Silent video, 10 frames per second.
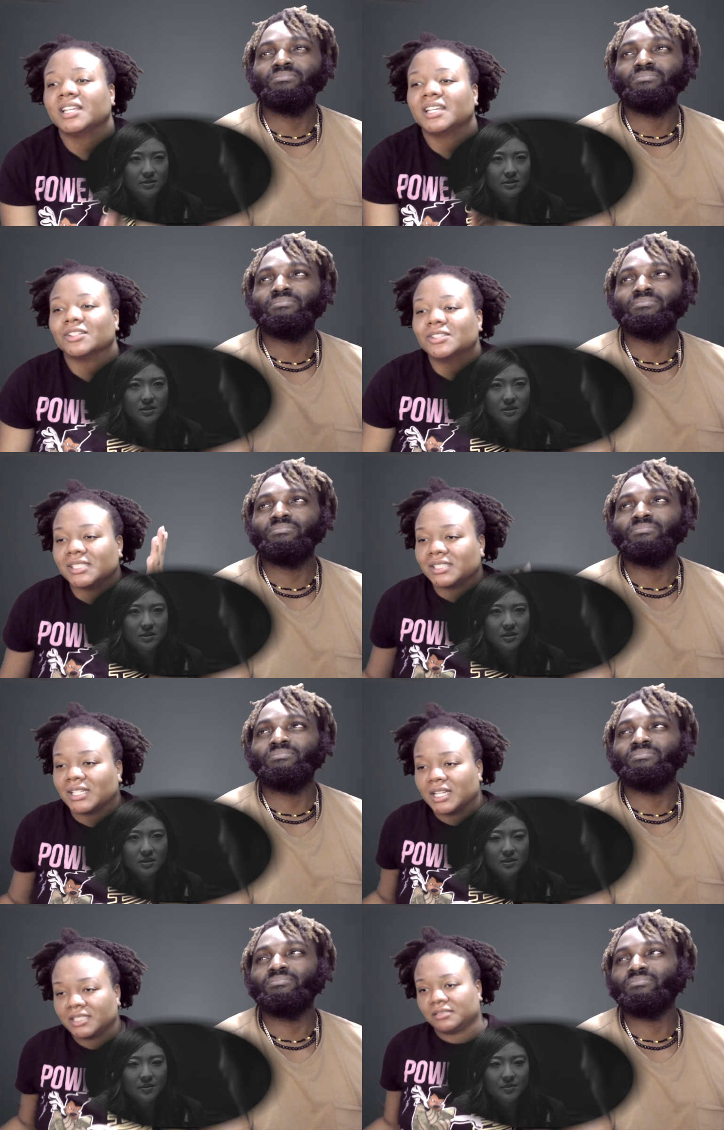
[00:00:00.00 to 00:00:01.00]
Speaker 1: killed his
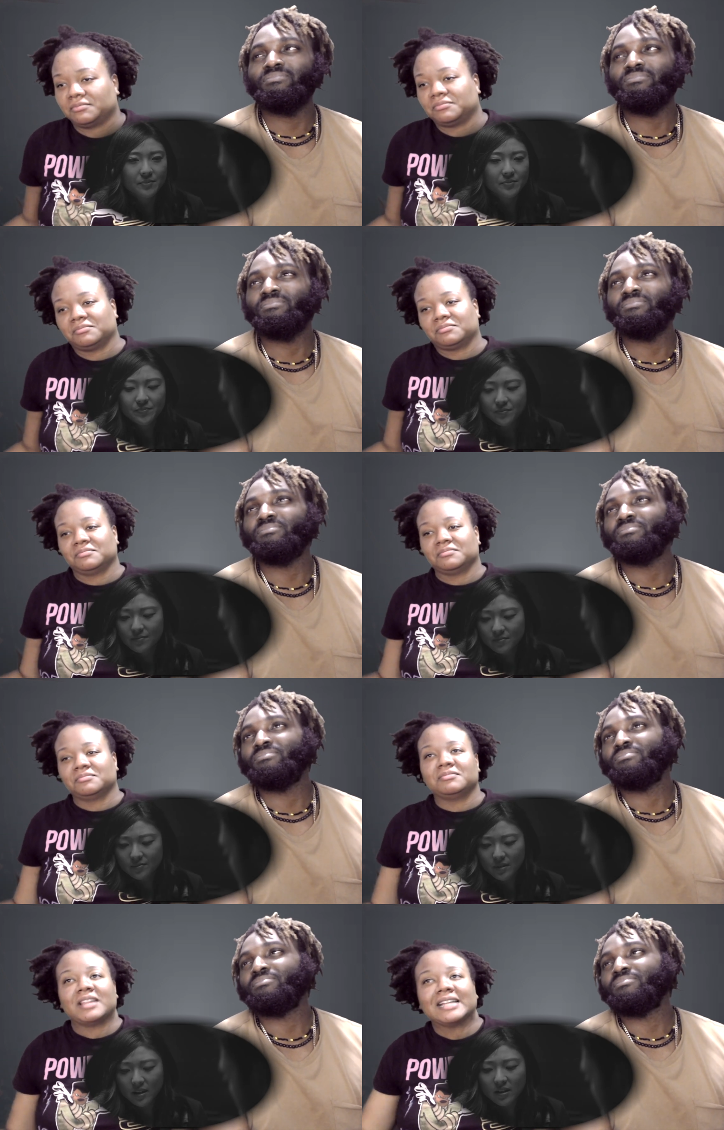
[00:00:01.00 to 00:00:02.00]
son.
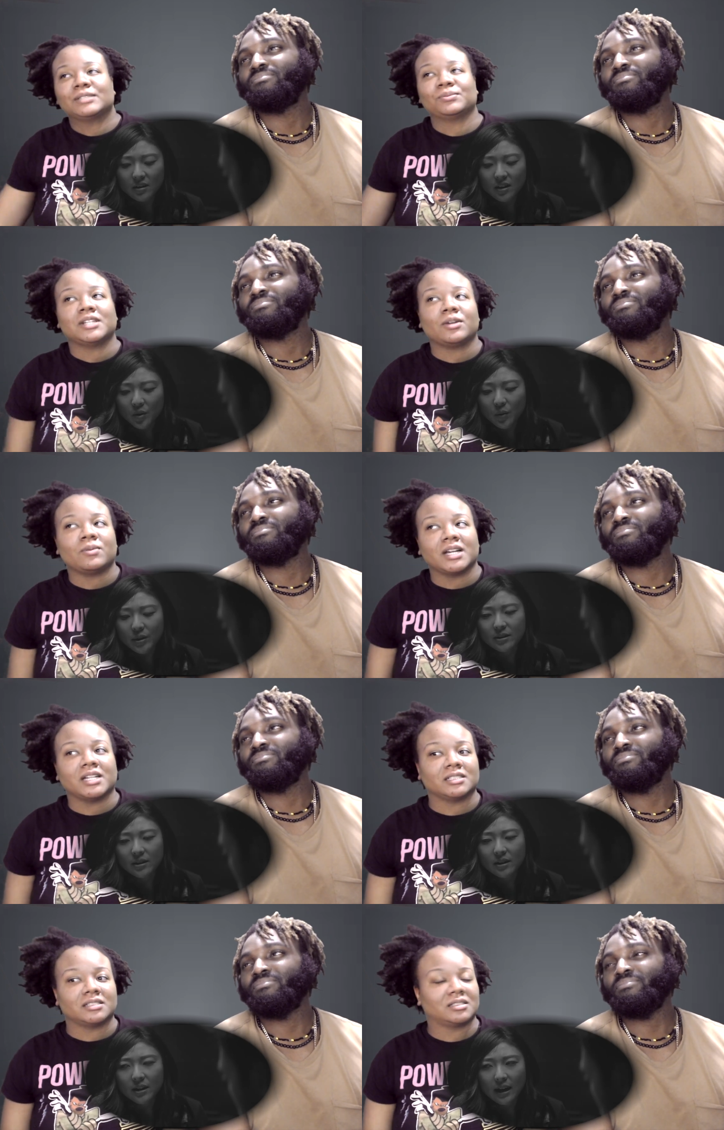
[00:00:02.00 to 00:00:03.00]
That's what it
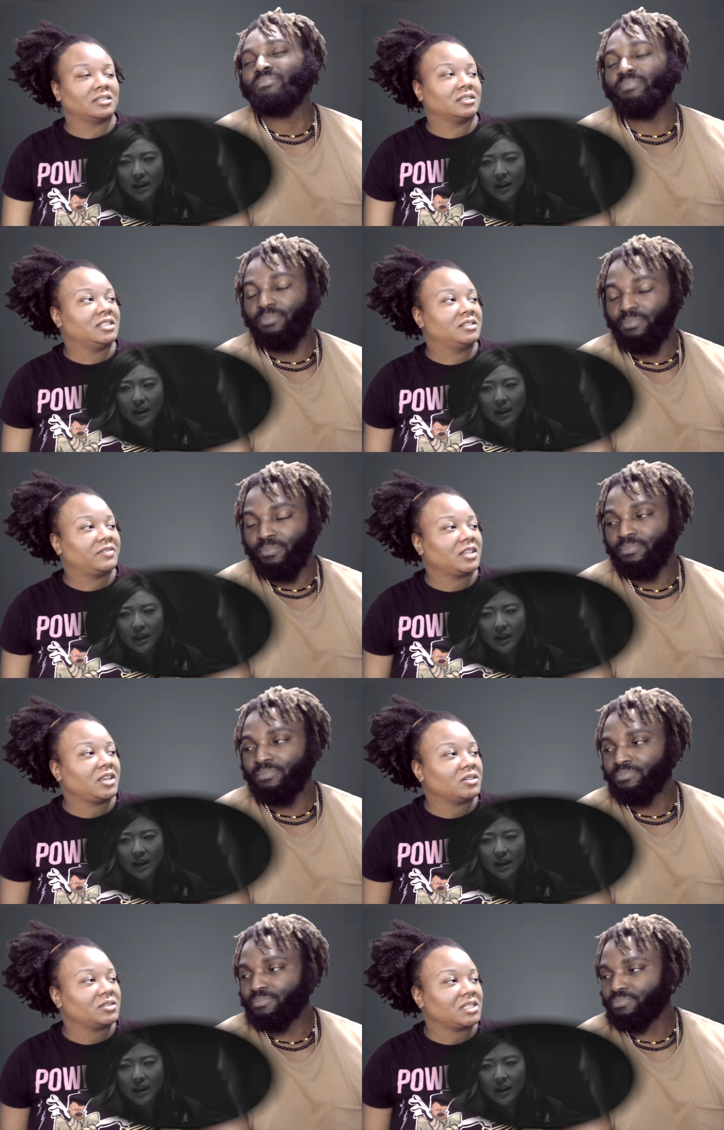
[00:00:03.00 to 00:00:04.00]
was. He's feeling
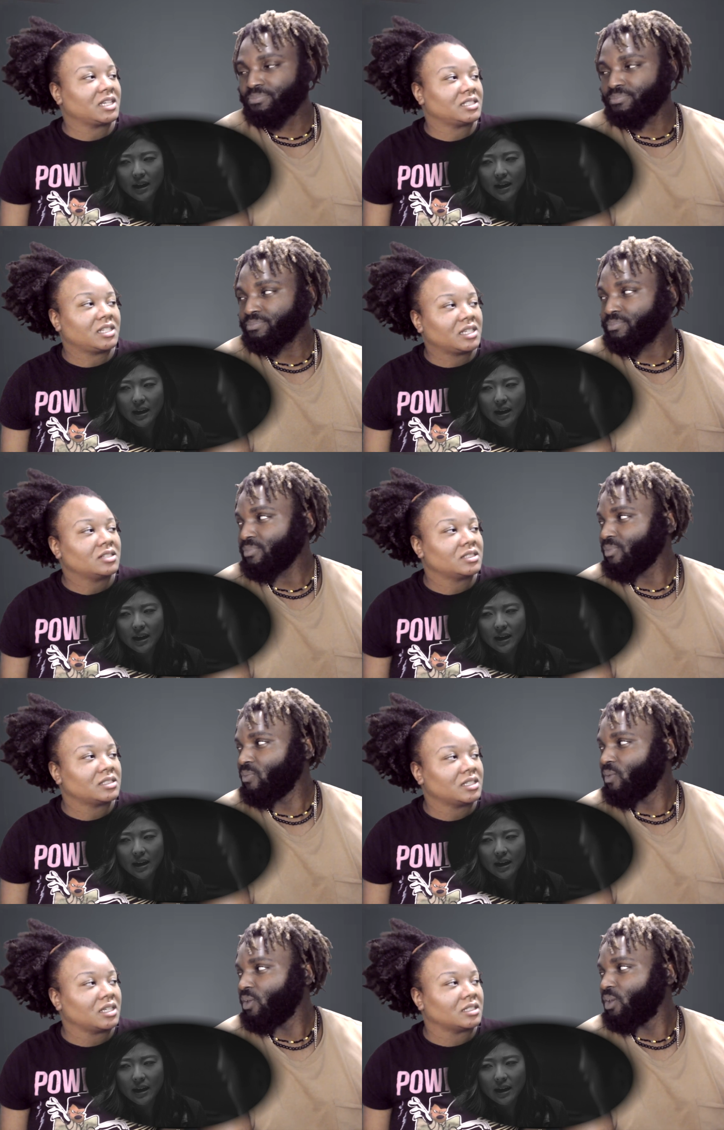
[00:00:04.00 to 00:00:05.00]
guilty because he killed his son.